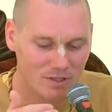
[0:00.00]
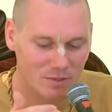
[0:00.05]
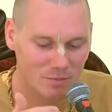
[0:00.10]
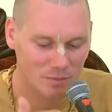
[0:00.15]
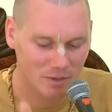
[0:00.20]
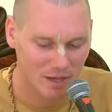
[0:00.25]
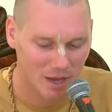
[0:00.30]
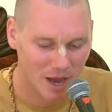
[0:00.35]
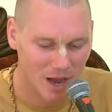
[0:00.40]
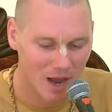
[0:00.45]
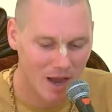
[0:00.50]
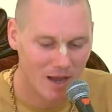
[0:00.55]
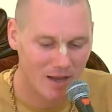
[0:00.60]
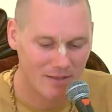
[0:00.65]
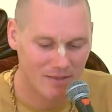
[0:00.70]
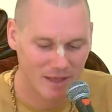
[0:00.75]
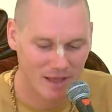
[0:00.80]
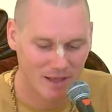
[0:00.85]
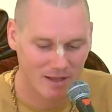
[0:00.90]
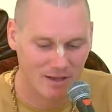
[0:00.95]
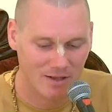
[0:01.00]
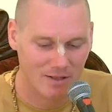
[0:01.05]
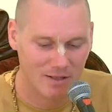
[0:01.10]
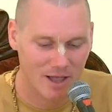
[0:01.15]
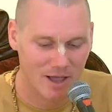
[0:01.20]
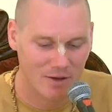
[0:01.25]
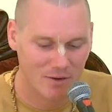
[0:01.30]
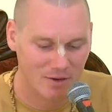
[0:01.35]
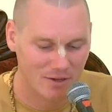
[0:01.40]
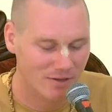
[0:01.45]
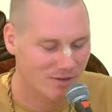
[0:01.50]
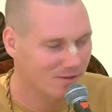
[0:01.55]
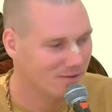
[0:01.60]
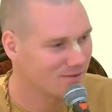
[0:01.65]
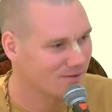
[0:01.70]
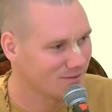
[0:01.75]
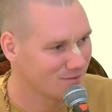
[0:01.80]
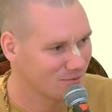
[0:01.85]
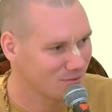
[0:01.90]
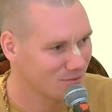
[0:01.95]
behind that clouded
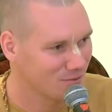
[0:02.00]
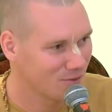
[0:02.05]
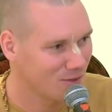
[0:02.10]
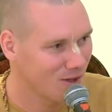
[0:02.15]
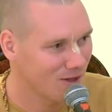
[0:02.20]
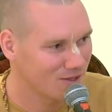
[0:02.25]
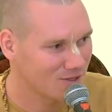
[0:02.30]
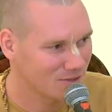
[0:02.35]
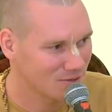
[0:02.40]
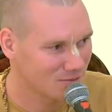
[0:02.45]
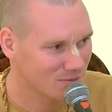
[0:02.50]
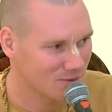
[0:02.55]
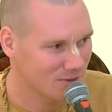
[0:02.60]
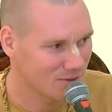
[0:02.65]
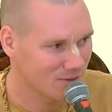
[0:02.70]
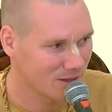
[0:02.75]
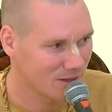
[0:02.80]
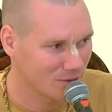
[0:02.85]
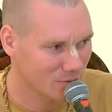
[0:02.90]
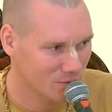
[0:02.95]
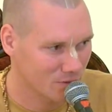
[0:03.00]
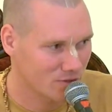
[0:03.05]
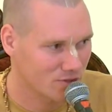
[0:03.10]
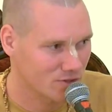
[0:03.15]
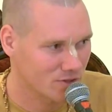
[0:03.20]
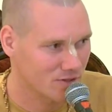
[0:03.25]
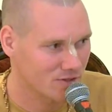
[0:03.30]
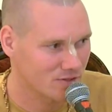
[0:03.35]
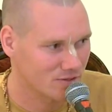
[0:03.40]
philosophy, that Krishna